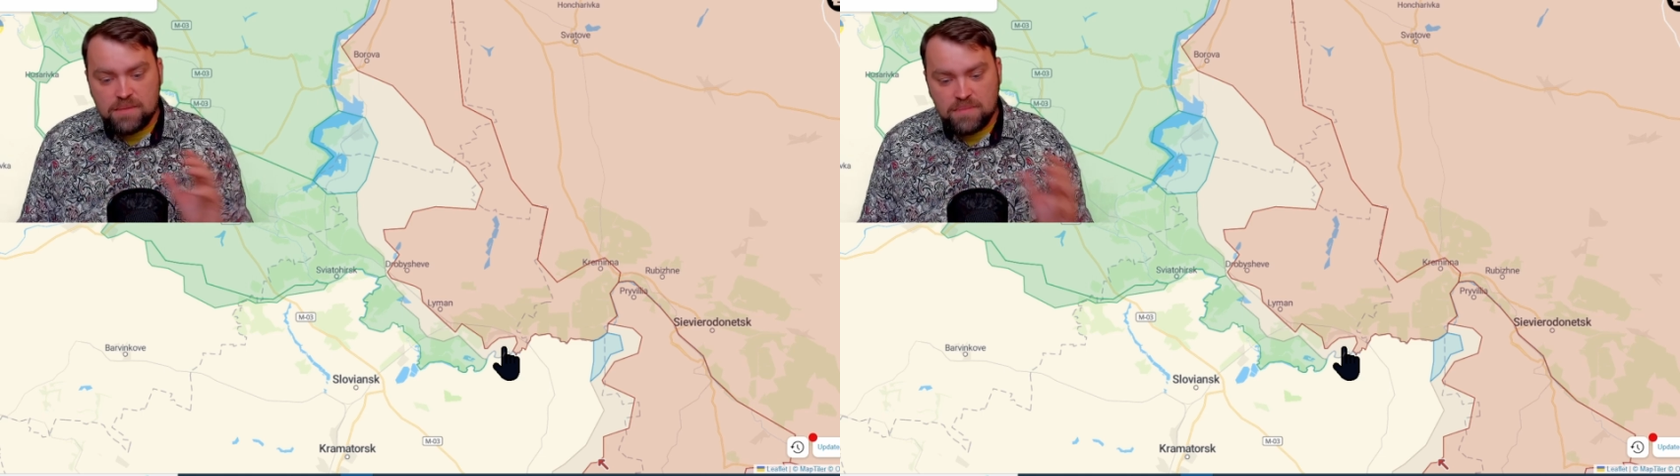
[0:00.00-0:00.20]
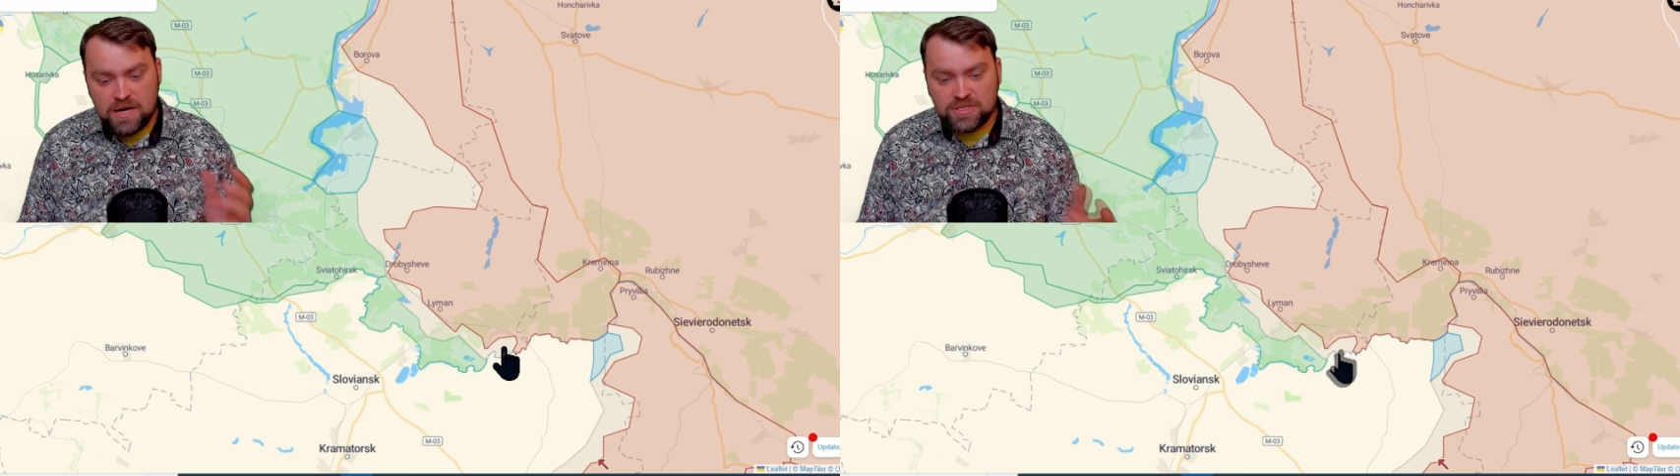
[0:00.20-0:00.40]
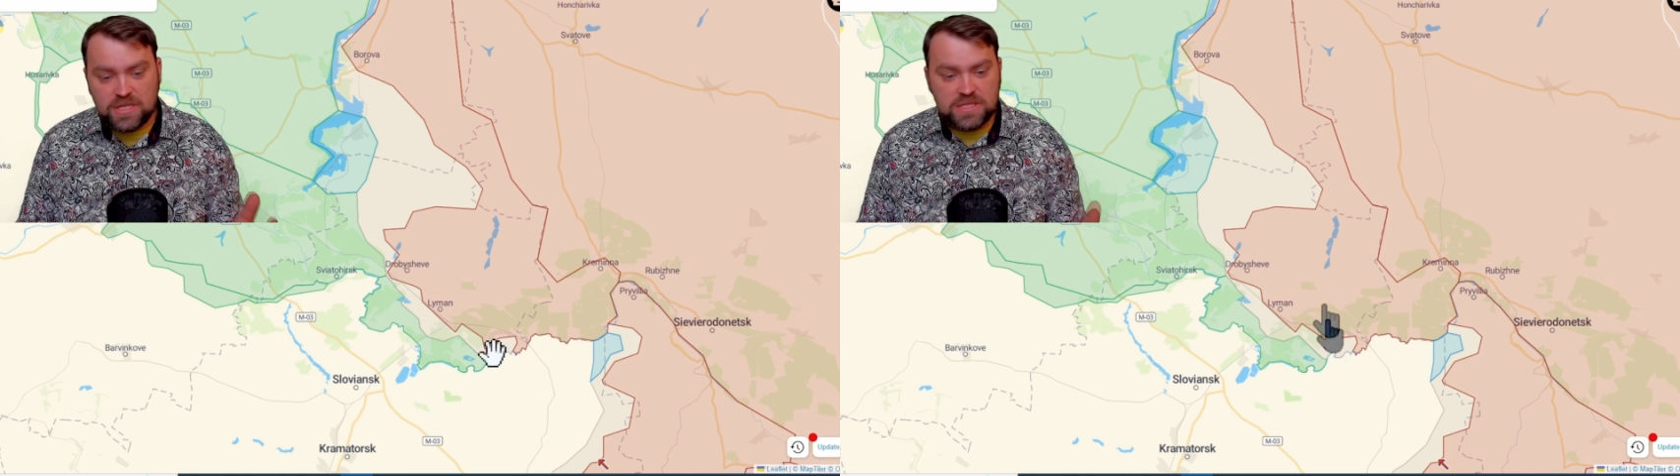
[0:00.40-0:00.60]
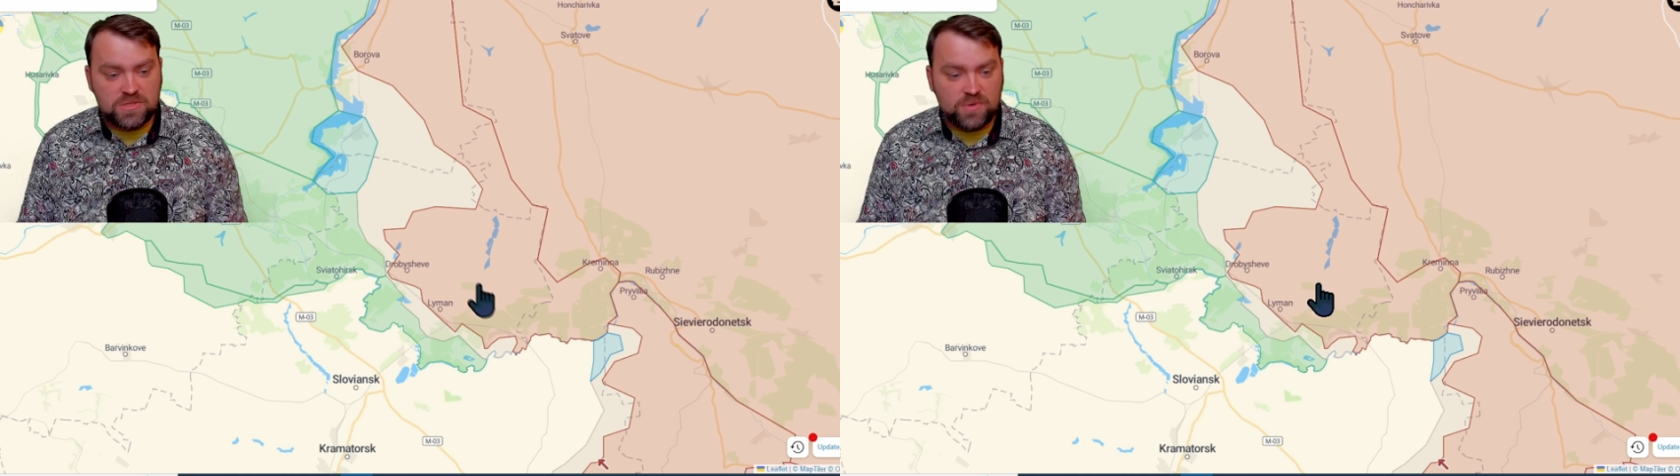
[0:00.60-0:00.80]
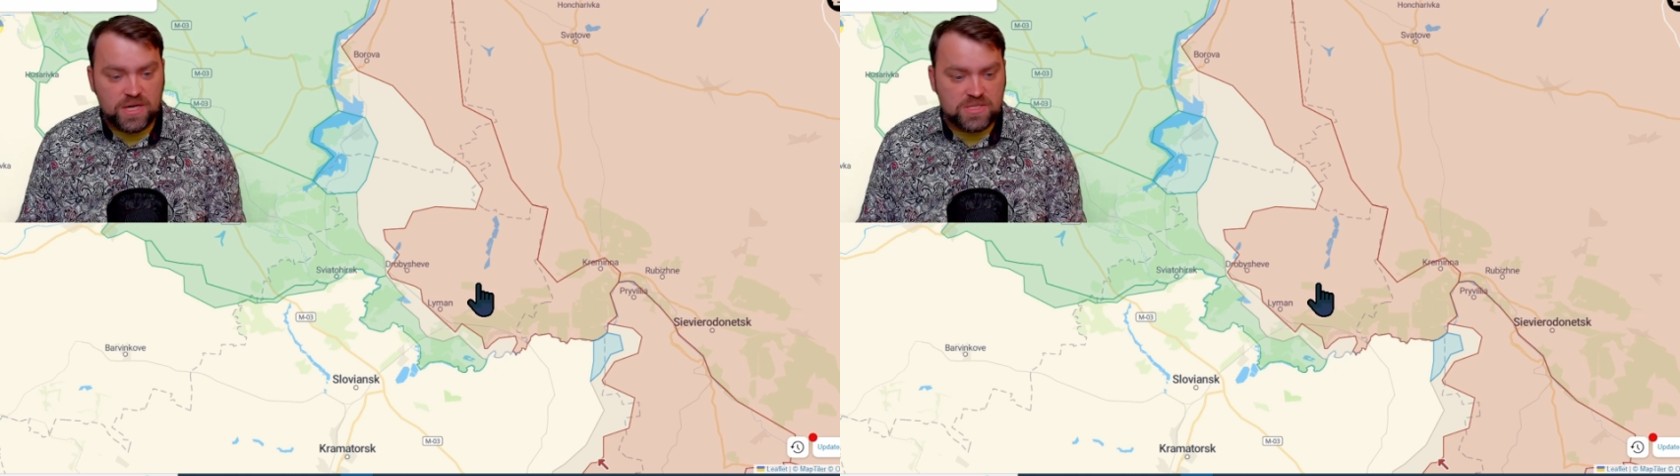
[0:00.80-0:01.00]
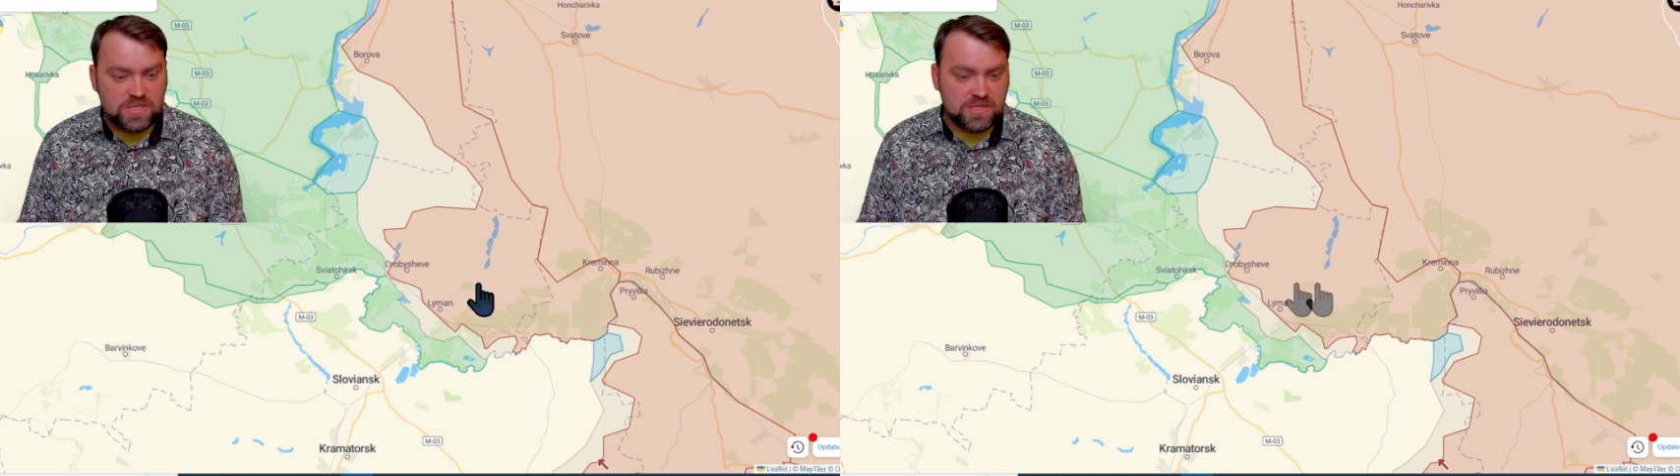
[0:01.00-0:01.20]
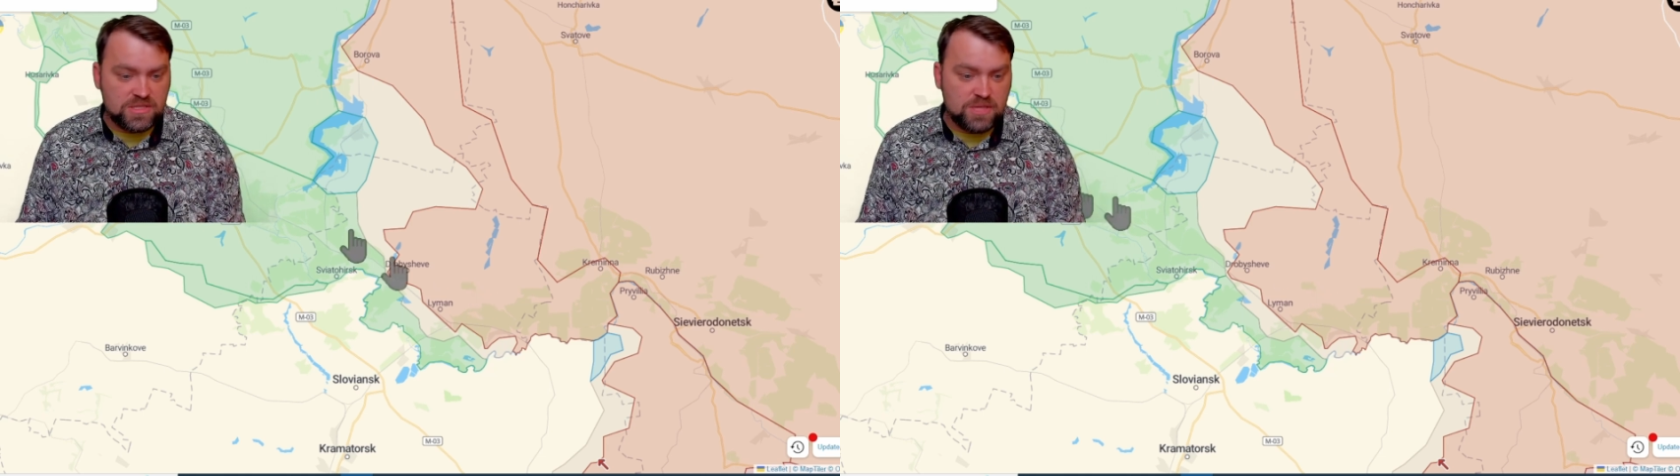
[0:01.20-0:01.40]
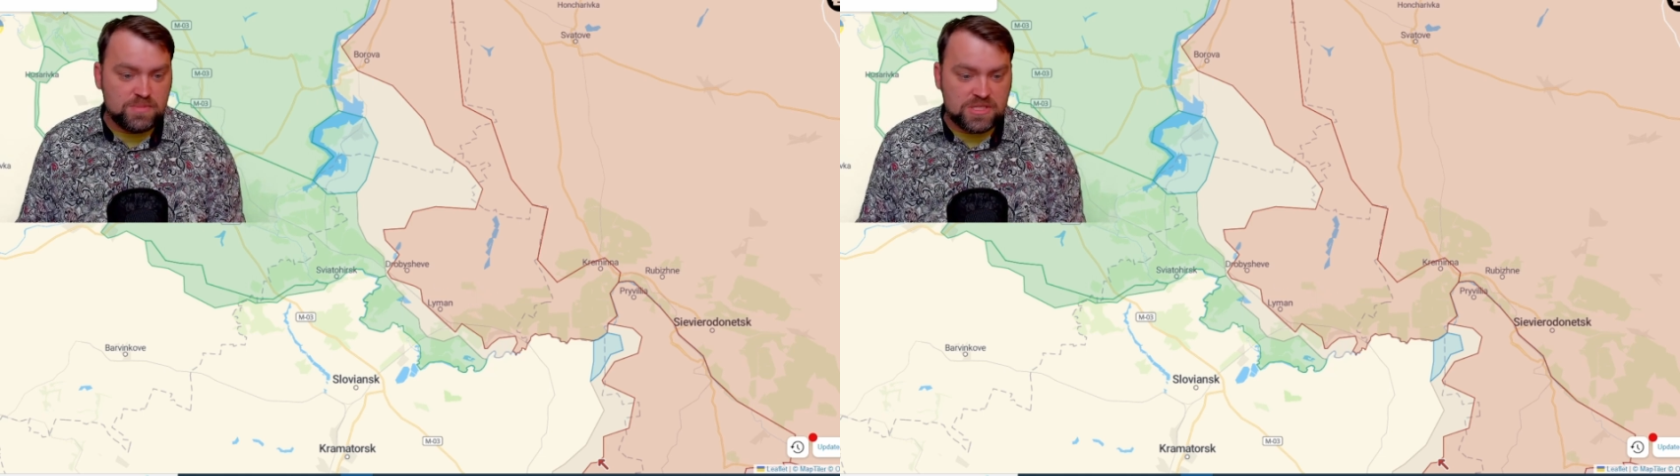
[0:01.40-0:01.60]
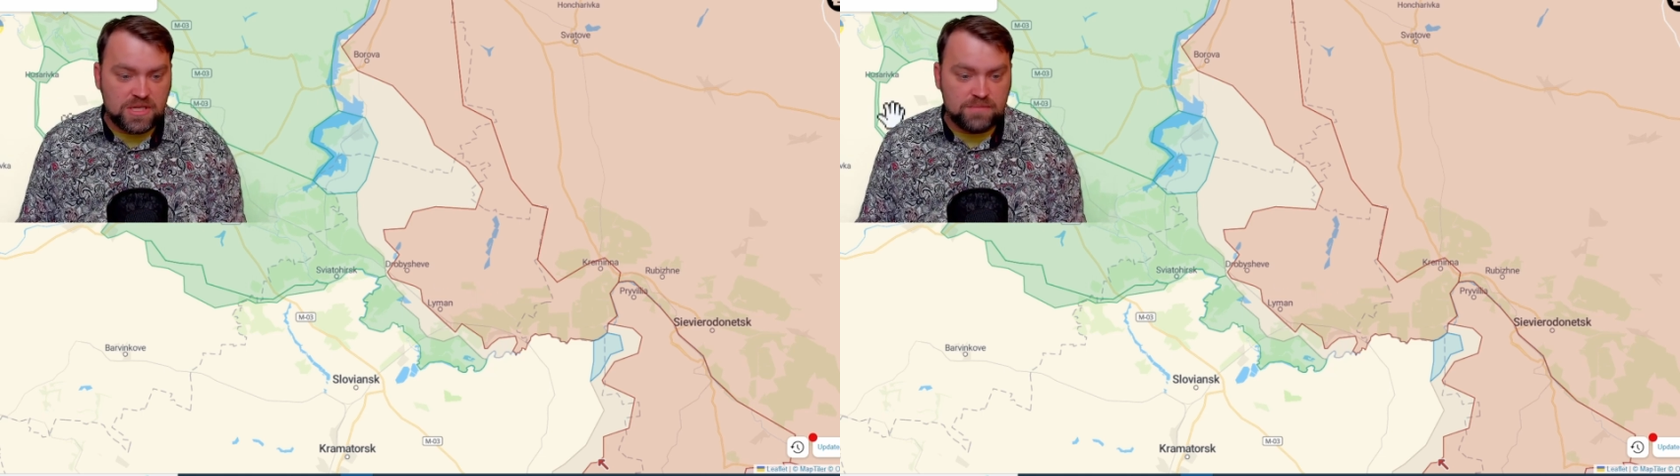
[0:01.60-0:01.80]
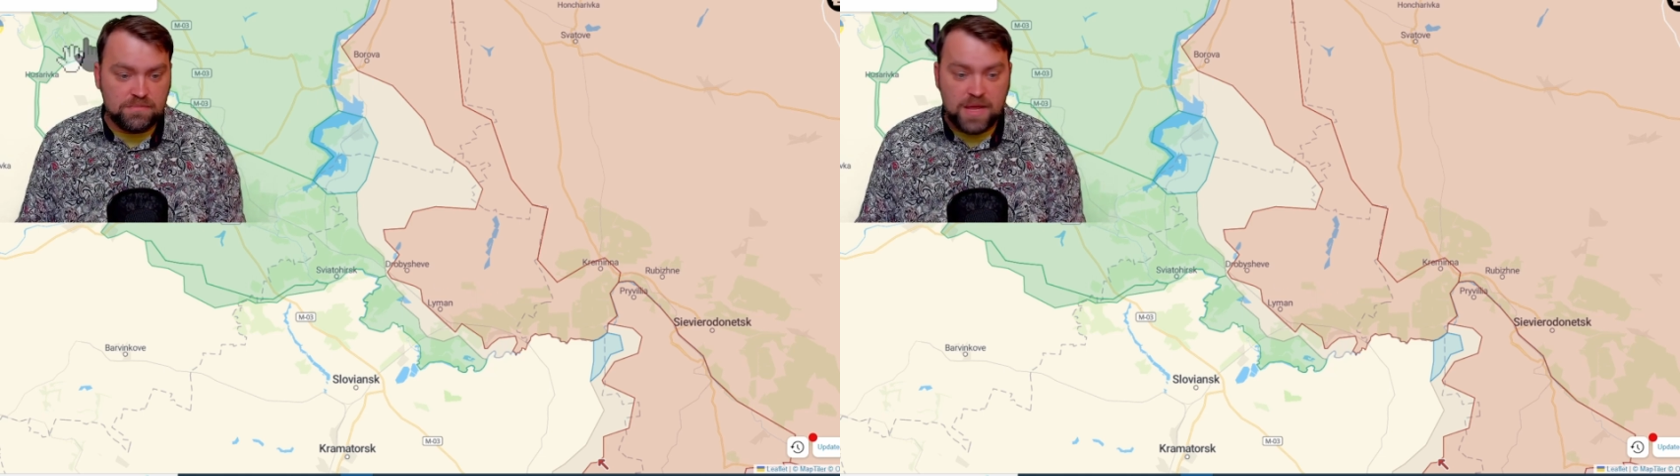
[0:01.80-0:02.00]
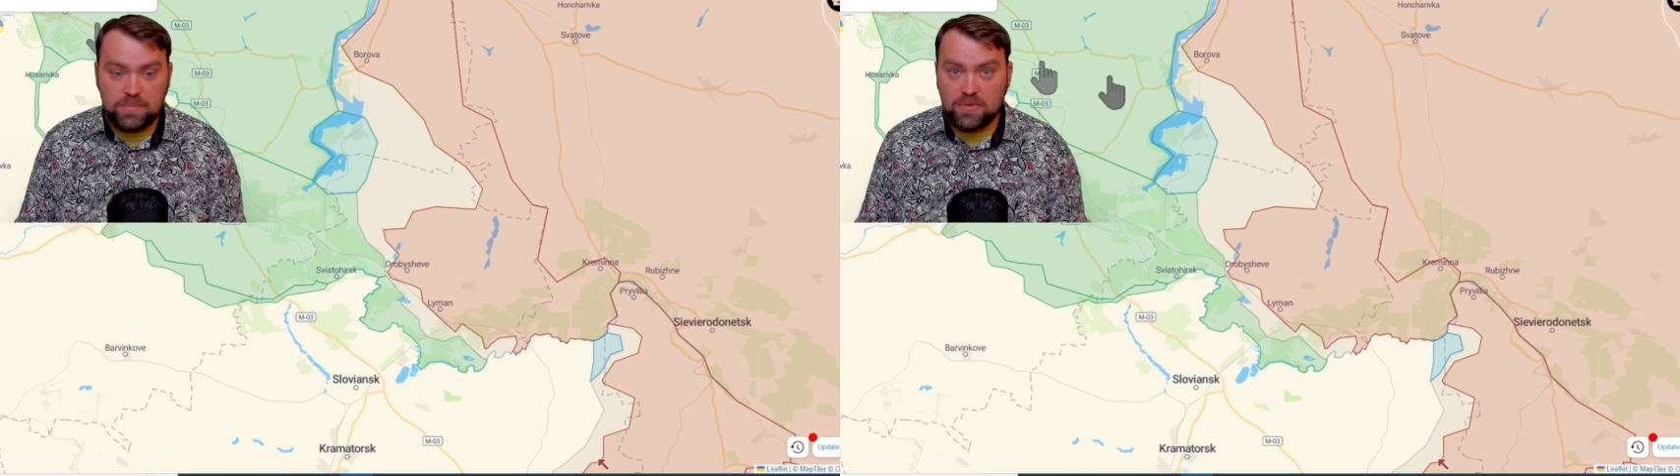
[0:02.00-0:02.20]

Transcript: but I trust the Deep State Map